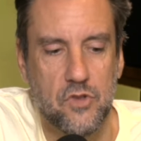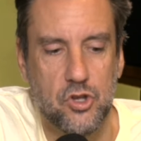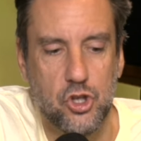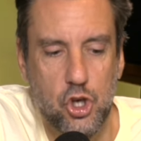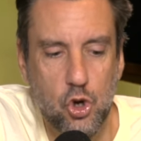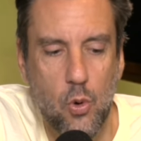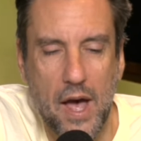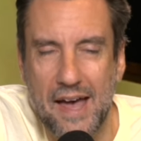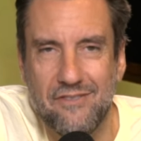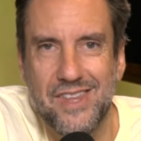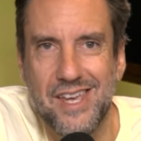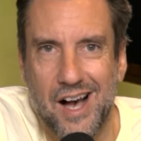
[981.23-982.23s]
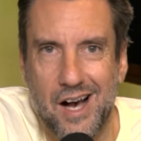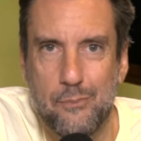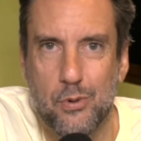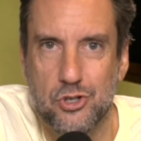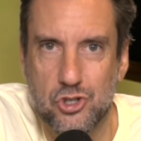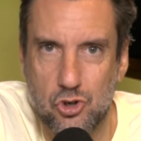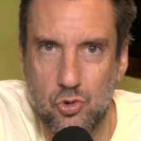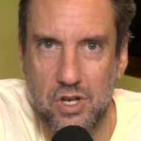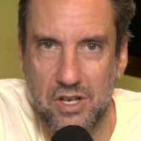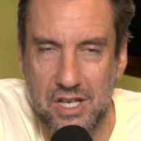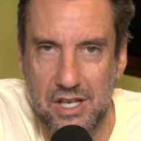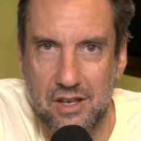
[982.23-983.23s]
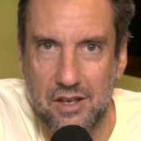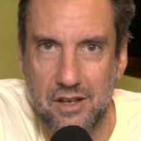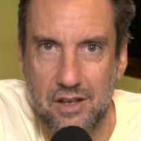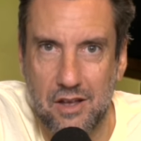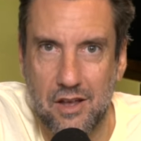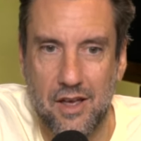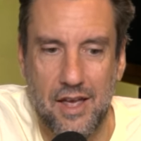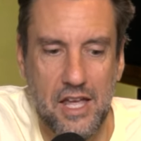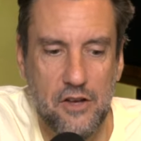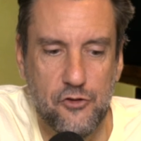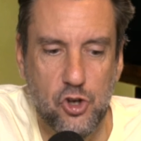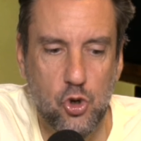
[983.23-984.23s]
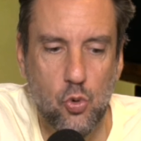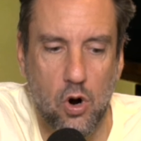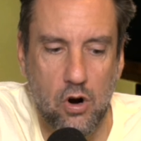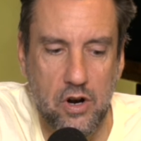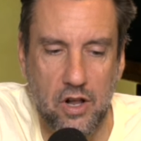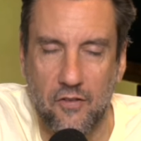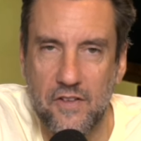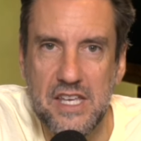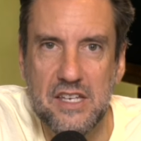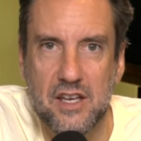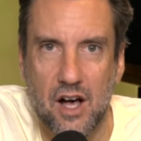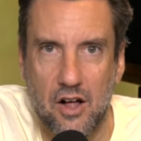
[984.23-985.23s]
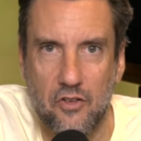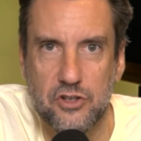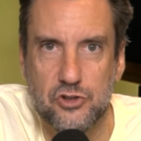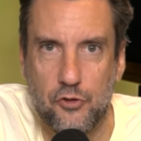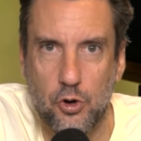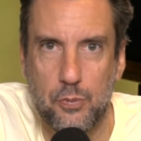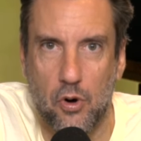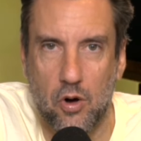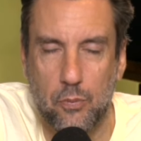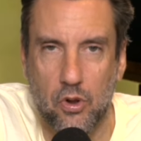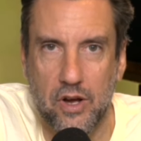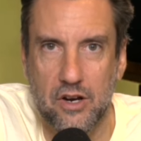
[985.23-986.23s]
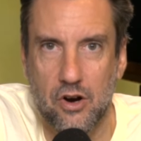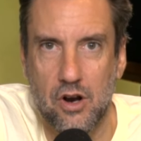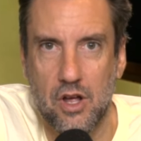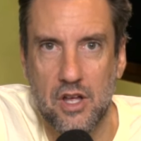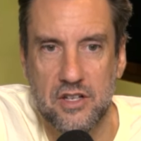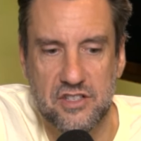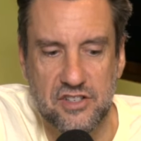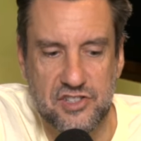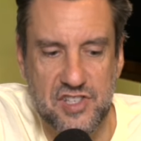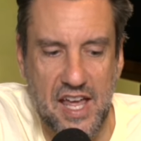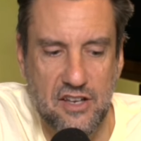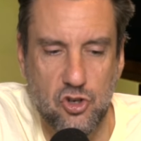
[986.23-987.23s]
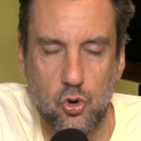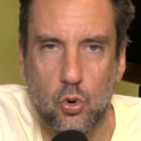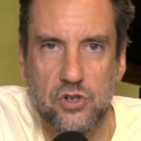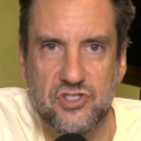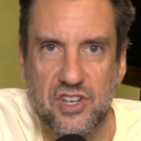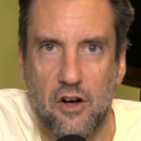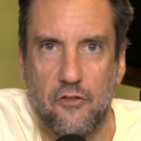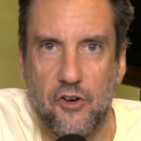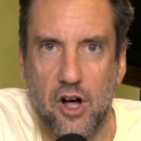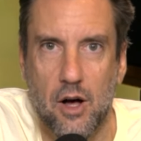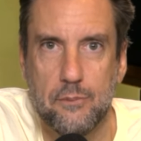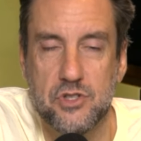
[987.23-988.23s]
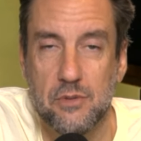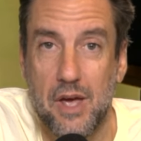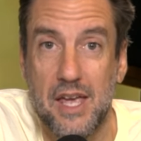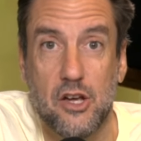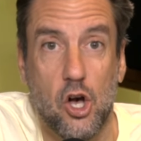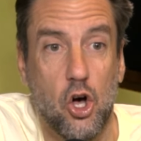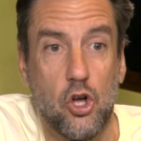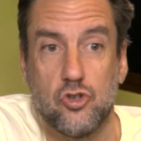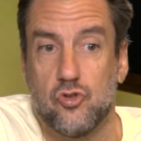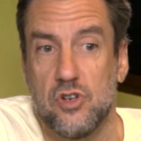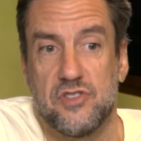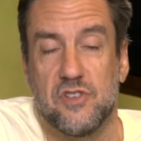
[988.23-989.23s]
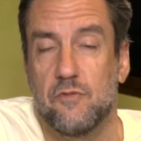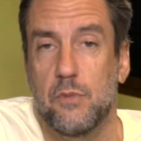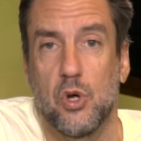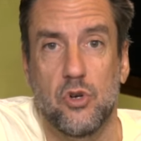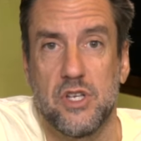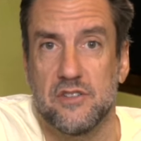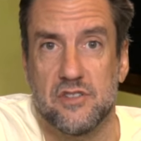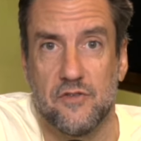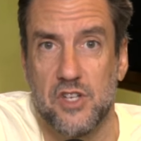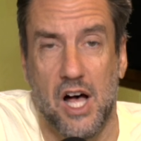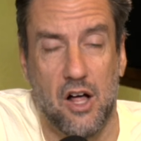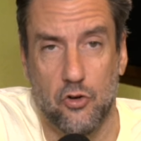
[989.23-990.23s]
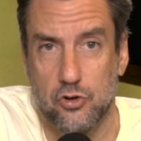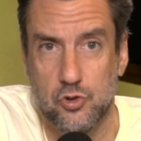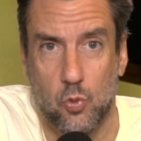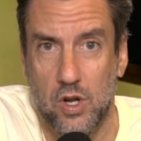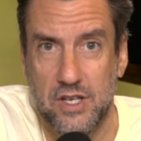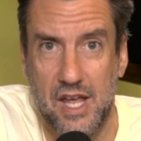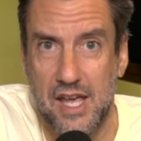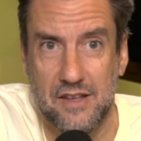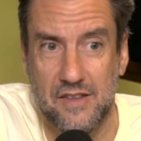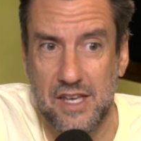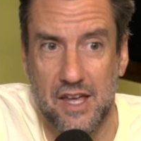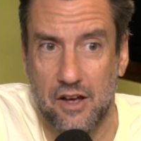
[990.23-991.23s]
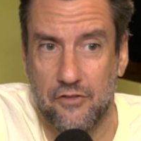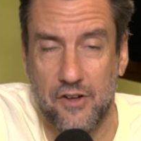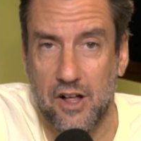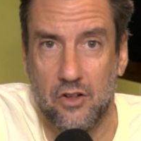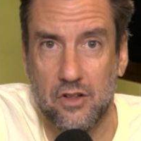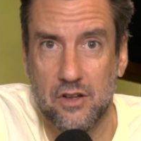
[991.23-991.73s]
You have the opportunity, if you are an elite college football player, to set yourself up to make hundreds of millions of dollars one day in the NFL.